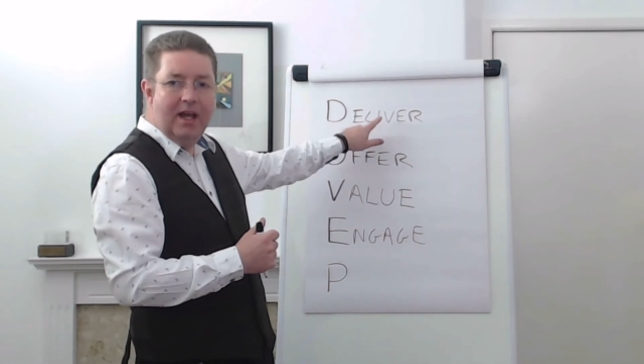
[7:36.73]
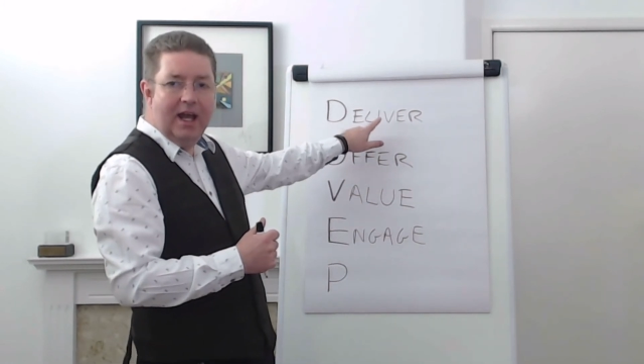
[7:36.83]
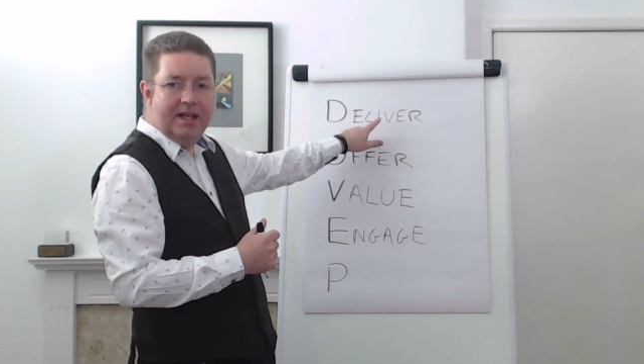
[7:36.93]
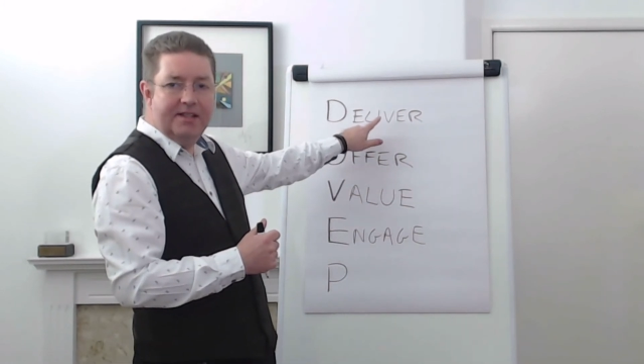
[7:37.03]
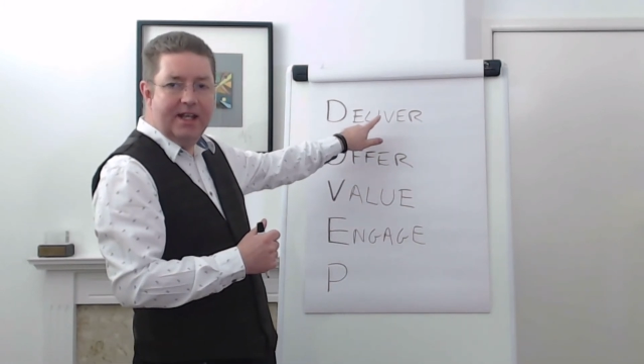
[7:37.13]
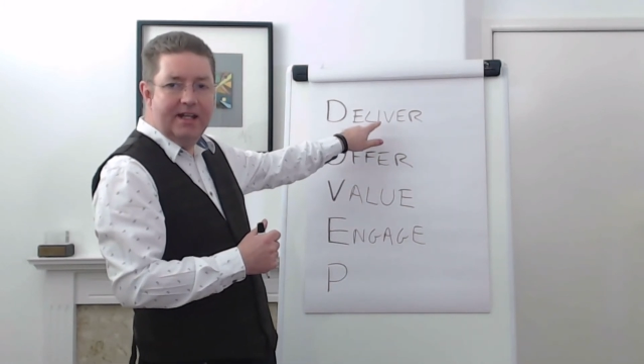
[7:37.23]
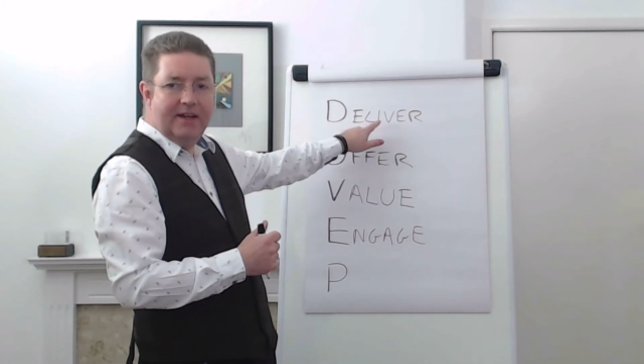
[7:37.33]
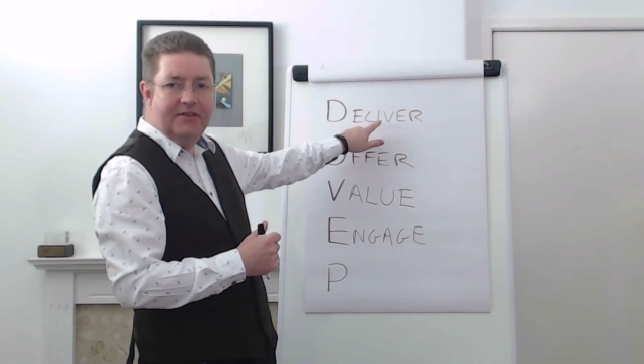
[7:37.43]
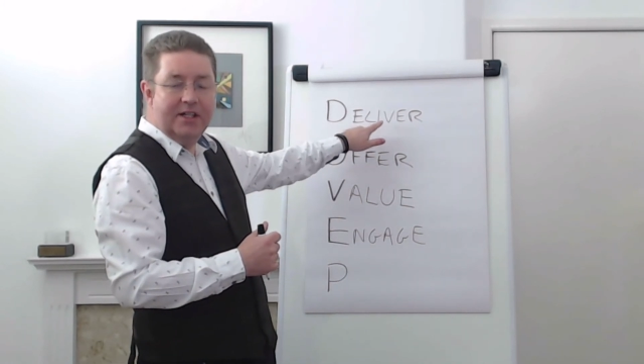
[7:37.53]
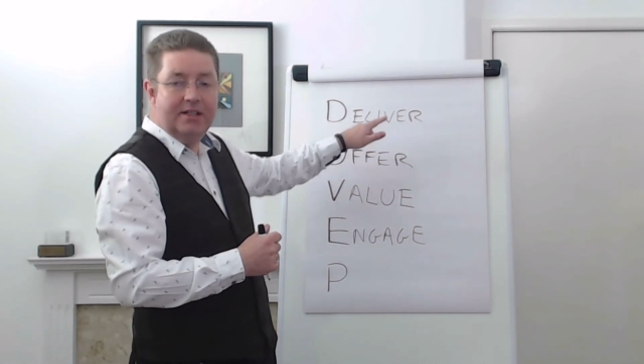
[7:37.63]
I send
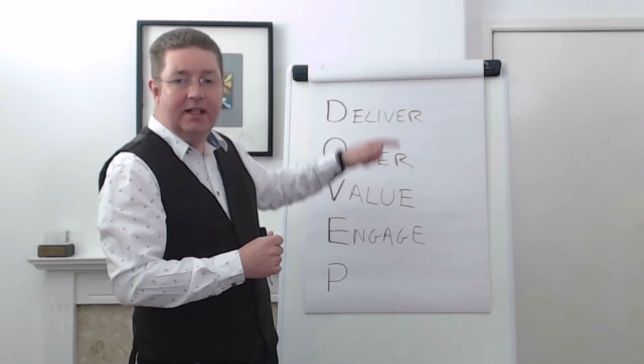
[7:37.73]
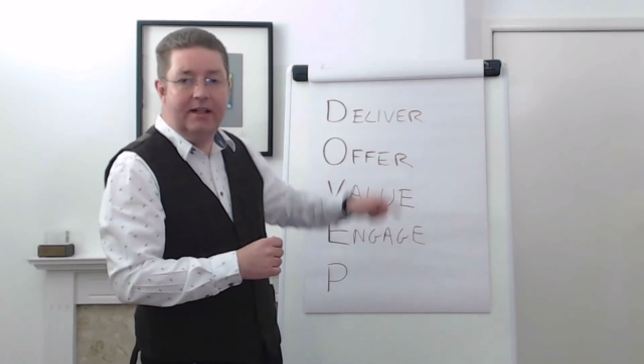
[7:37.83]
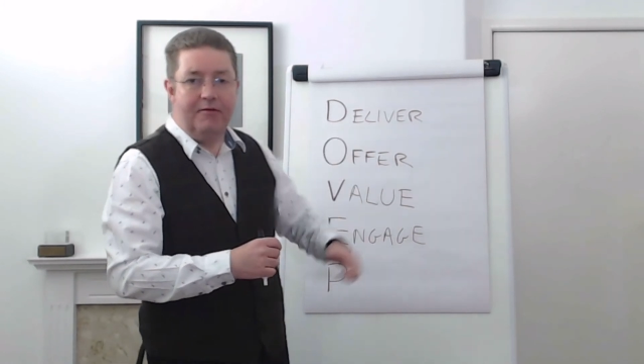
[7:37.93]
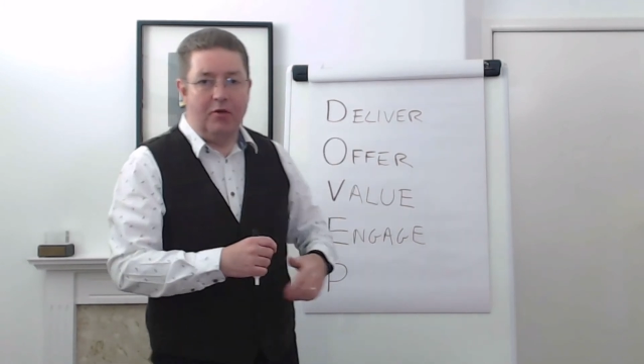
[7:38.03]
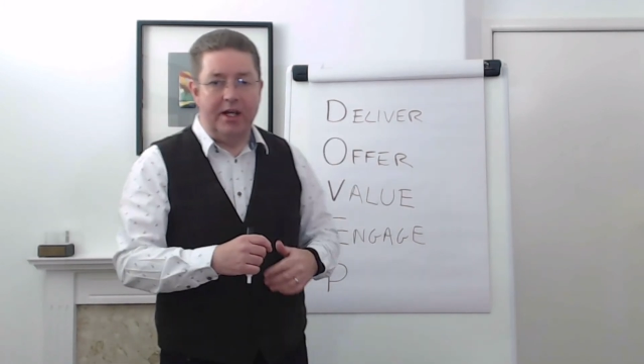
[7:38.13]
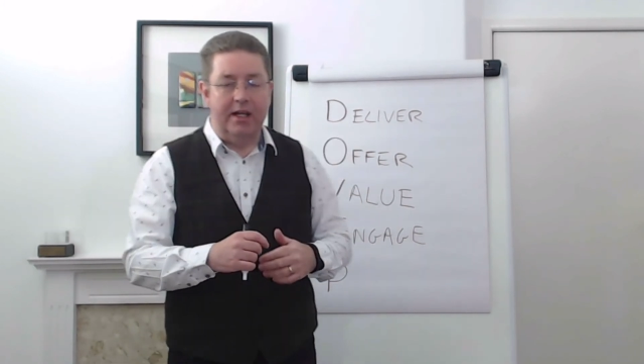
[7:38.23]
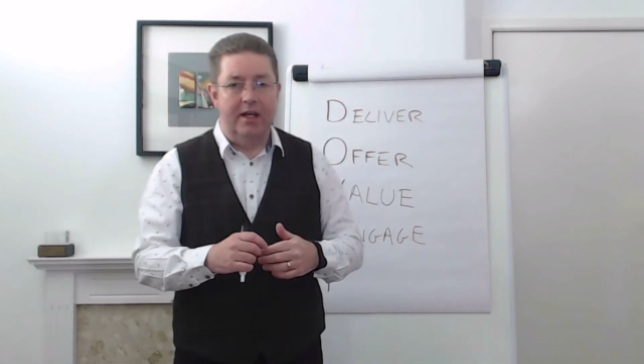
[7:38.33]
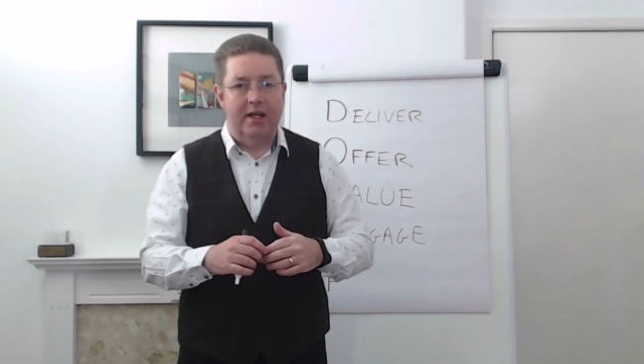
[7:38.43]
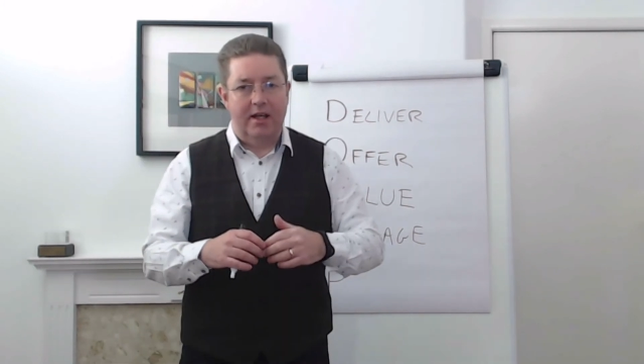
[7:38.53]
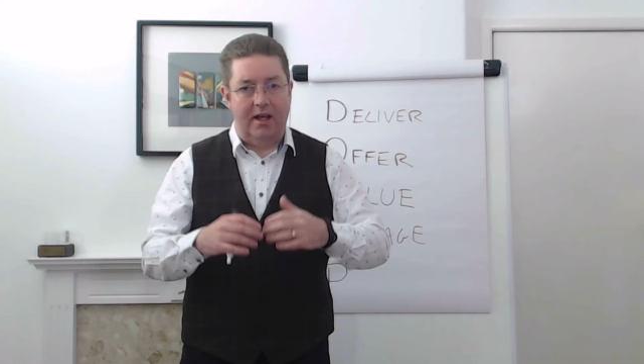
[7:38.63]
after delivering
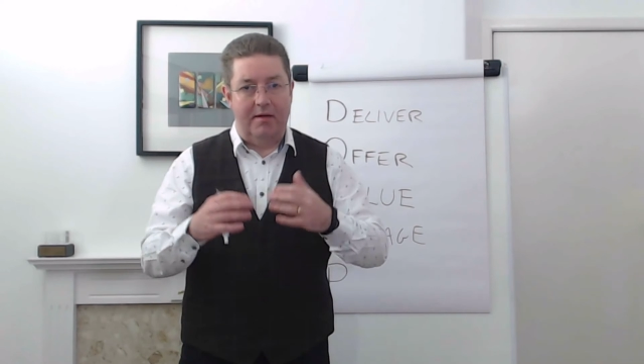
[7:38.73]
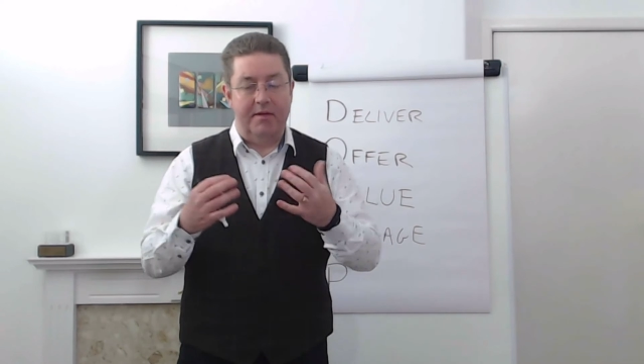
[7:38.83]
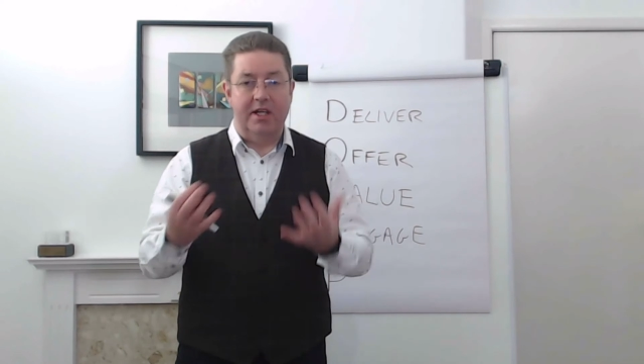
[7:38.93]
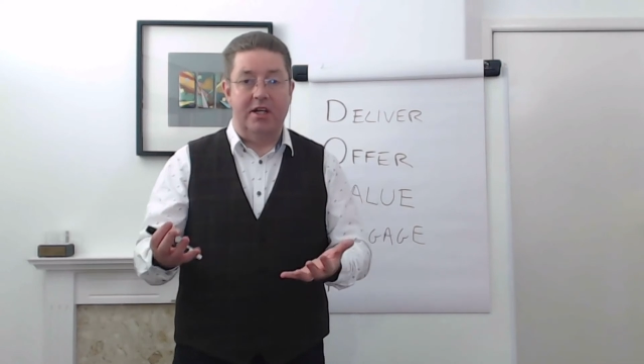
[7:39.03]
the